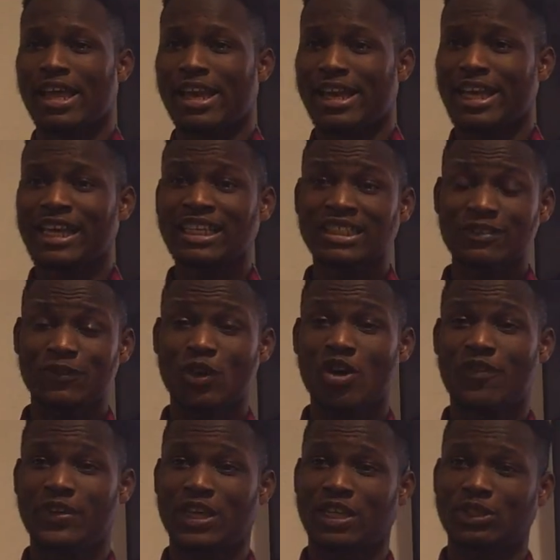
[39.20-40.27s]
Negative
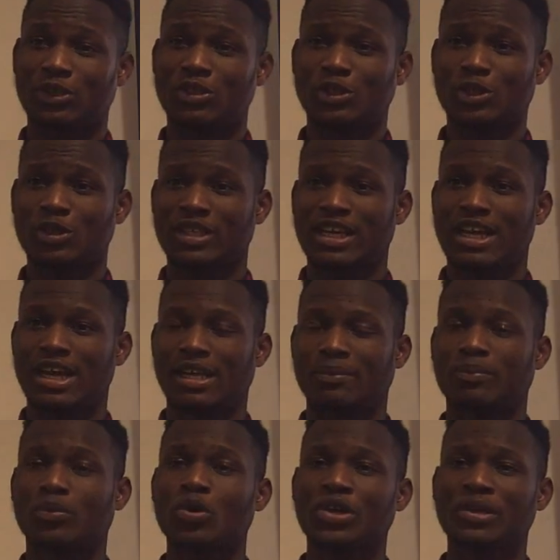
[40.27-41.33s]
covenant, on the other
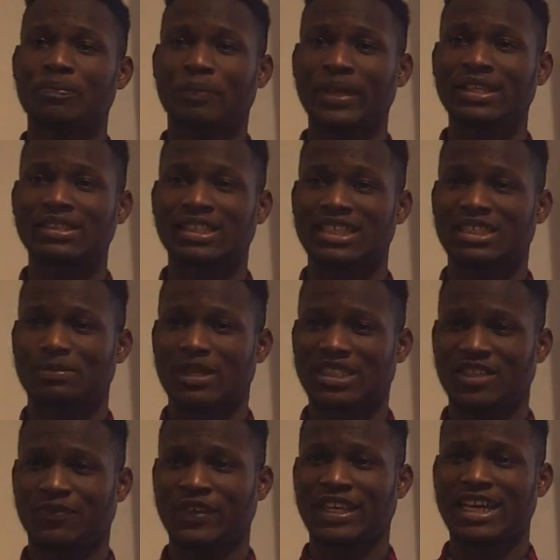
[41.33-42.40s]
hand, prohibits a
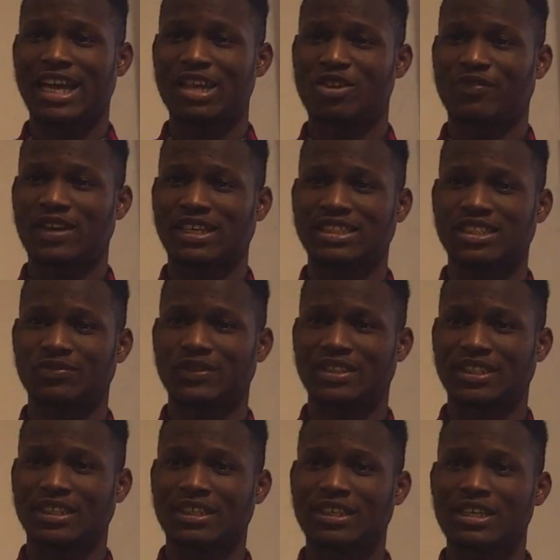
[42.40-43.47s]
specific kind of
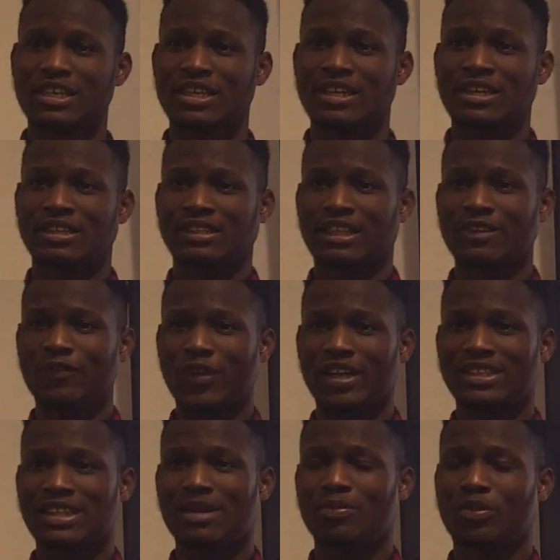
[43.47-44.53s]
activity. Take, for
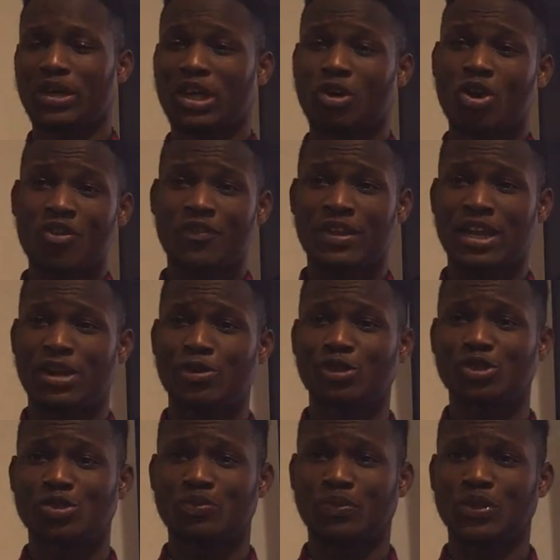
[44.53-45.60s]
example, a covenant
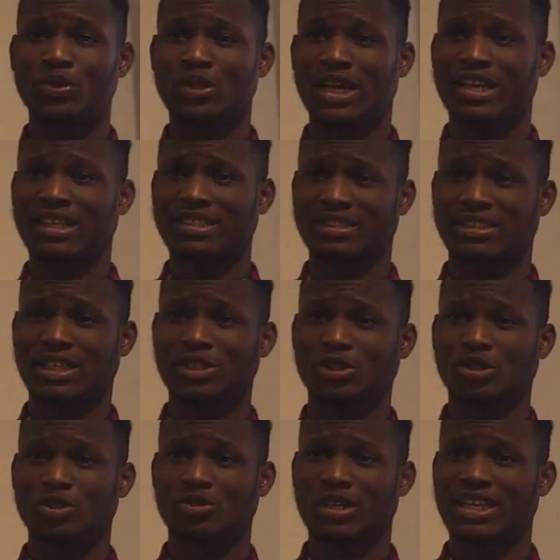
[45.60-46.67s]
not to build an
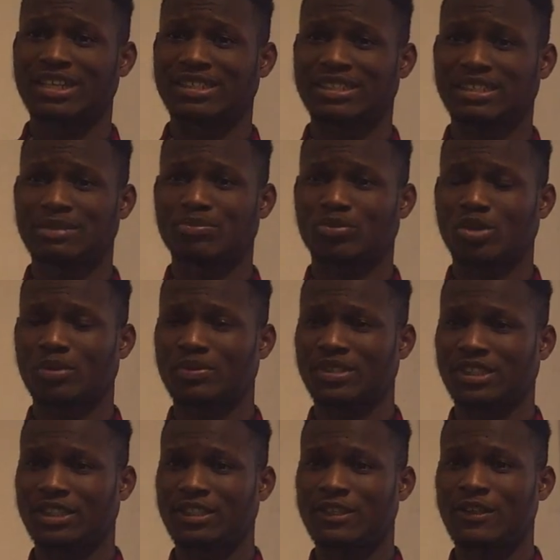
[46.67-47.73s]
extension to an existing
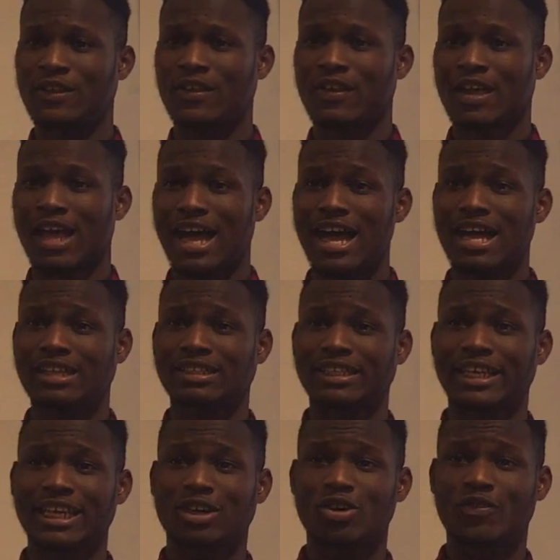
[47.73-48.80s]
property.
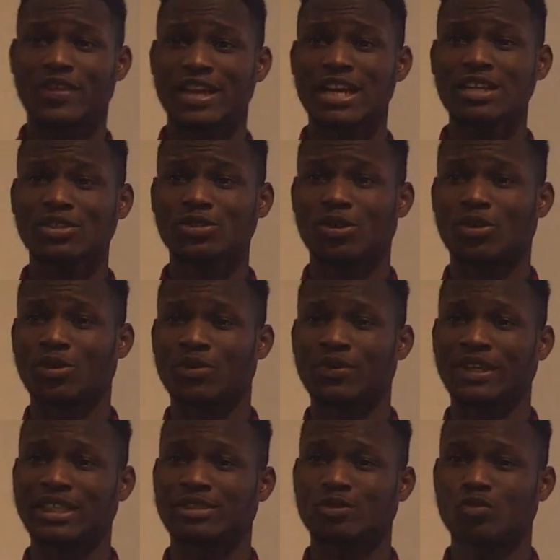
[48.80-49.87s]
And a covenantor
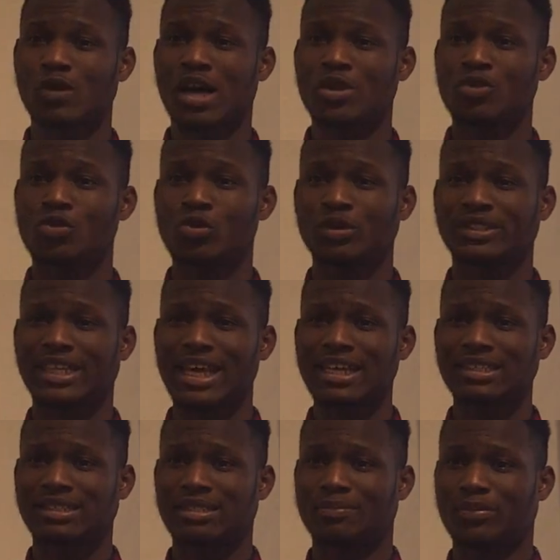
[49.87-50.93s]
is one who
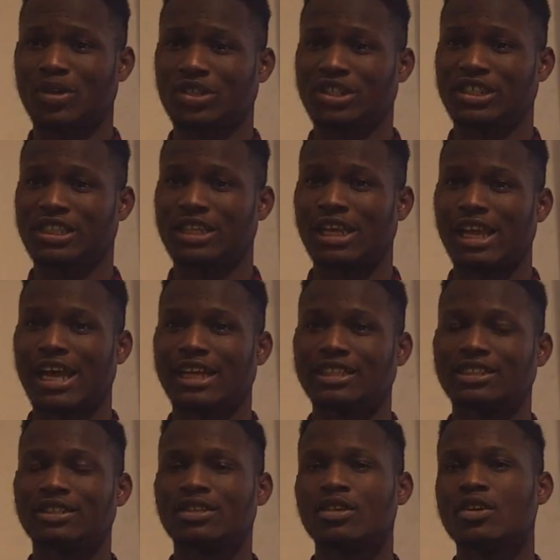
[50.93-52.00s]
takes the burden in the land,